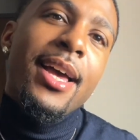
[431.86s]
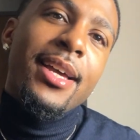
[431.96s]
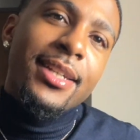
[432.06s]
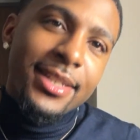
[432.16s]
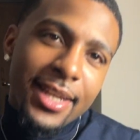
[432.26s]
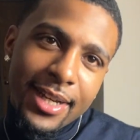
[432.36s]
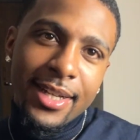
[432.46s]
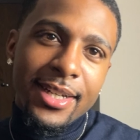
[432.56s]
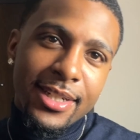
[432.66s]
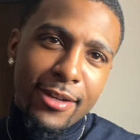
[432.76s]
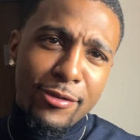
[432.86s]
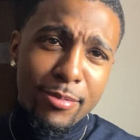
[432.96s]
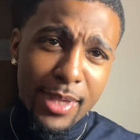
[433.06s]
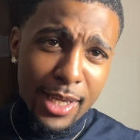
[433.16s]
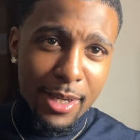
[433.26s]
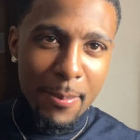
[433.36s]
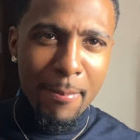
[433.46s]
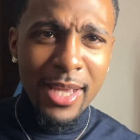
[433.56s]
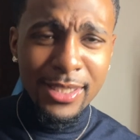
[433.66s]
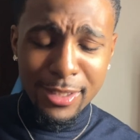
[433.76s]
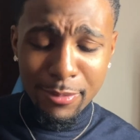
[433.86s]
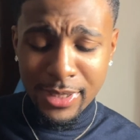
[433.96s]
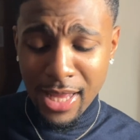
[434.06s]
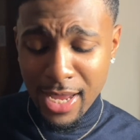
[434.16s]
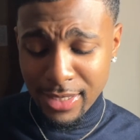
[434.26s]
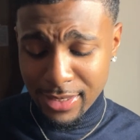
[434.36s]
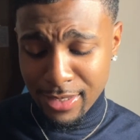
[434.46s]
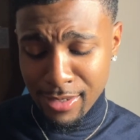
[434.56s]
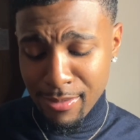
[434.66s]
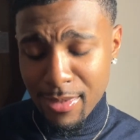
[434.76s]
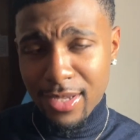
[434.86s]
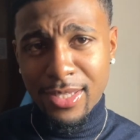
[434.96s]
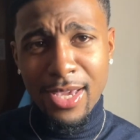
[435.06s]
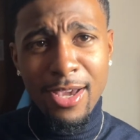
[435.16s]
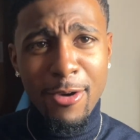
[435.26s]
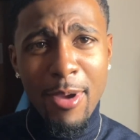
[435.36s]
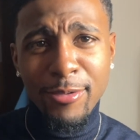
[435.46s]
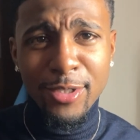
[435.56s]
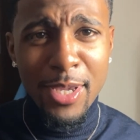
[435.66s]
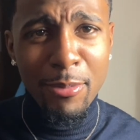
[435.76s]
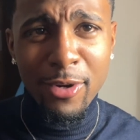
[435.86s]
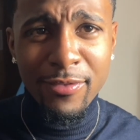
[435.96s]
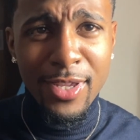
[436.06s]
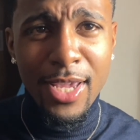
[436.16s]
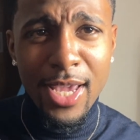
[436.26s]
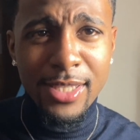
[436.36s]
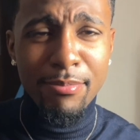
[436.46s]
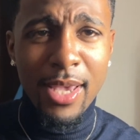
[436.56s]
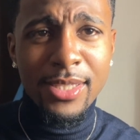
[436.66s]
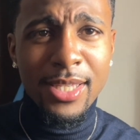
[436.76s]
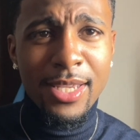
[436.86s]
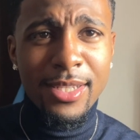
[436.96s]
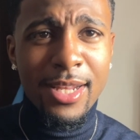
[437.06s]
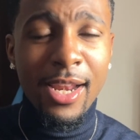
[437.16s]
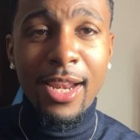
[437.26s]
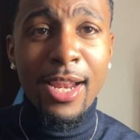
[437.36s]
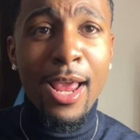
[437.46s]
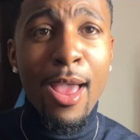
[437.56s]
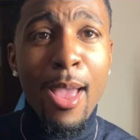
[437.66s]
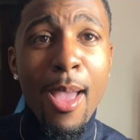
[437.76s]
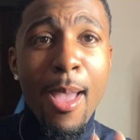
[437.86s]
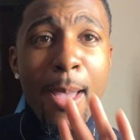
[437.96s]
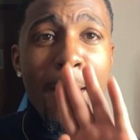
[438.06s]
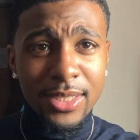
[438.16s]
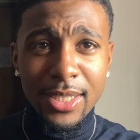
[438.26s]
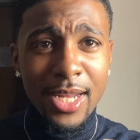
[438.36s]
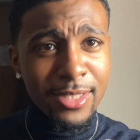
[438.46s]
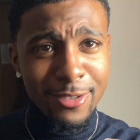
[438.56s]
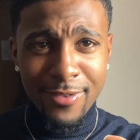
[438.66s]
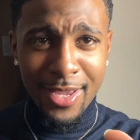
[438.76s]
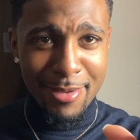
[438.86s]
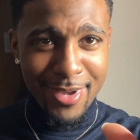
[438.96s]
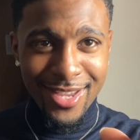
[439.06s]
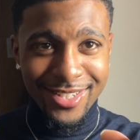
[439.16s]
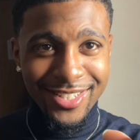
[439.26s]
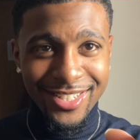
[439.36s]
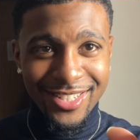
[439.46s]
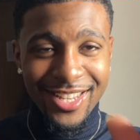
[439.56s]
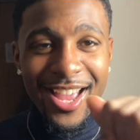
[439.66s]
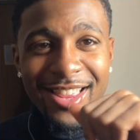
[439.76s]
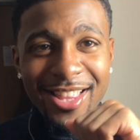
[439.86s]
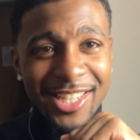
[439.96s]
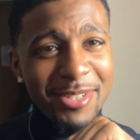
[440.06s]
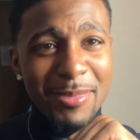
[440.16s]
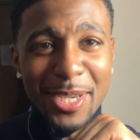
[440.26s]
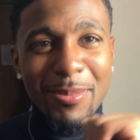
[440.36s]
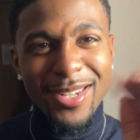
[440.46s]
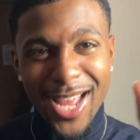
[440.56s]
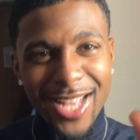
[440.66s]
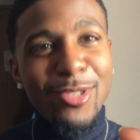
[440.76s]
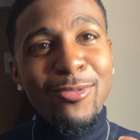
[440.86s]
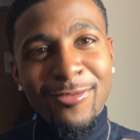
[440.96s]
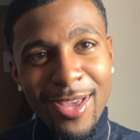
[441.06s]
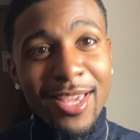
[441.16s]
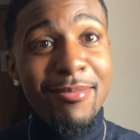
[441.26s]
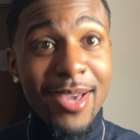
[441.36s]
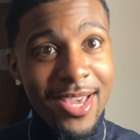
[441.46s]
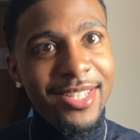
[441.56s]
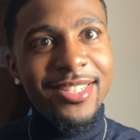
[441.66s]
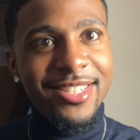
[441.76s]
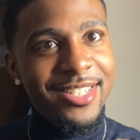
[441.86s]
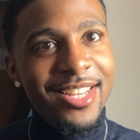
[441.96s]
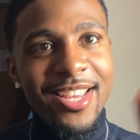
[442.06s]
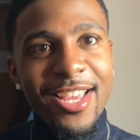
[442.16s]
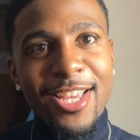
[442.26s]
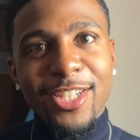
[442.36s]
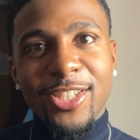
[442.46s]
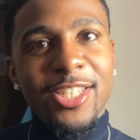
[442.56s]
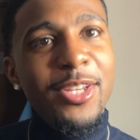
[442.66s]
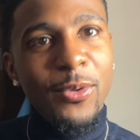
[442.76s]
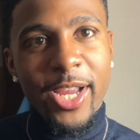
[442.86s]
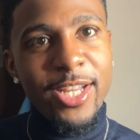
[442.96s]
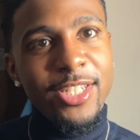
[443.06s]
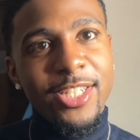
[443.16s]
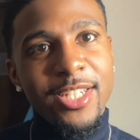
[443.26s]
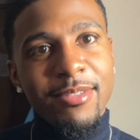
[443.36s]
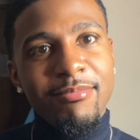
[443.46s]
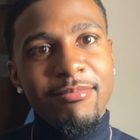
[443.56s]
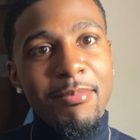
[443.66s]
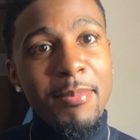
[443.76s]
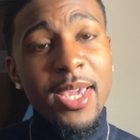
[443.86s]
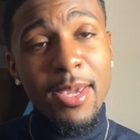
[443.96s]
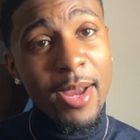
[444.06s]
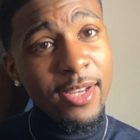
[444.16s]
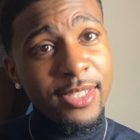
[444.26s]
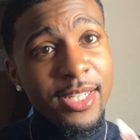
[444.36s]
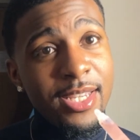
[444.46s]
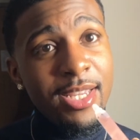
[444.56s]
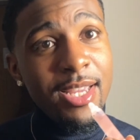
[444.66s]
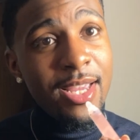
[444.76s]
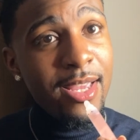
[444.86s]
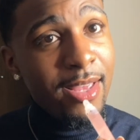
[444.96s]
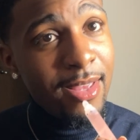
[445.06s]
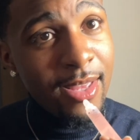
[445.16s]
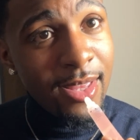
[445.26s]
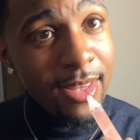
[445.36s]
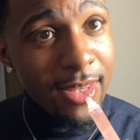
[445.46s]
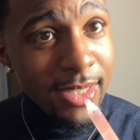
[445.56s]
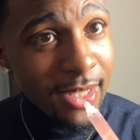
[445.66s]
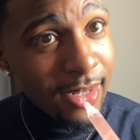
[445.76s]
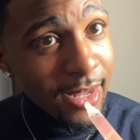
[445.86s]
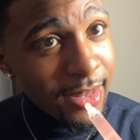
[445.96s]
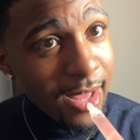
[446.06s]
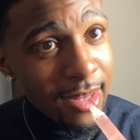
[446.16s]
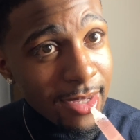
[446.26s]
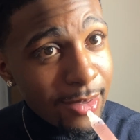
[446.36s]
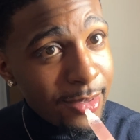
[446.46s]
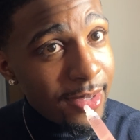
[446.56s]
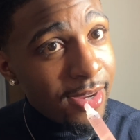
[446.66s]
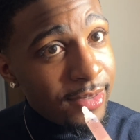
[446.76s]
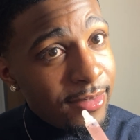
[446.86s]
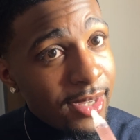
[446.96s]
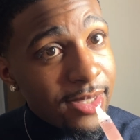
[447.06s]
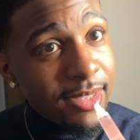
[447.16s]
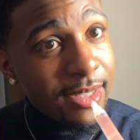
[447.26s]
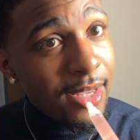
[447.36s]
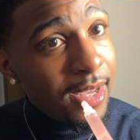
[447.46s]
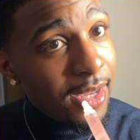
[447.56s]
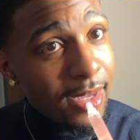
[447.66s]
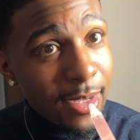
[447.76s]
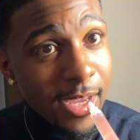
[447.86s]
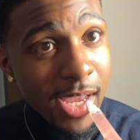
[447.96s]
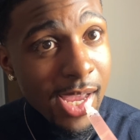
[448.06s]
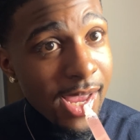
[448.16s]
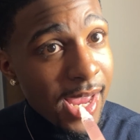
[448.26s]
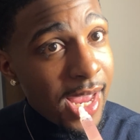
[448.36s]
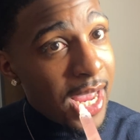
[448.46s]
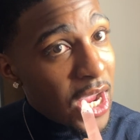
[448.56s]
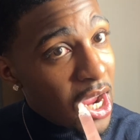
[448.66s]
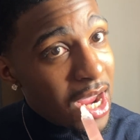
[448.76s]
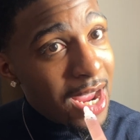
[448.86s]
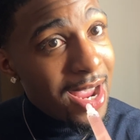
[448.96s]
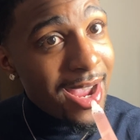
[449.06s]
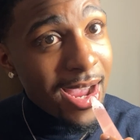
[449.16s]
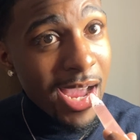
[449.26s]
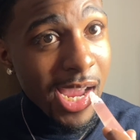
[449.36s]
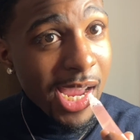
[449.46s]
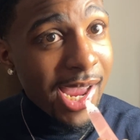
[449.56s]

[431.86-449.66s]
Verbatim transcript: yeah, if you think my sister was like some, yeah, why would you get Morphe? It's basic, da da da. Not too fucking much. I love you, Mika, but not too fucking much. She rich. Me personally, this nine dollar holla gonna do it every fucking time. Okay?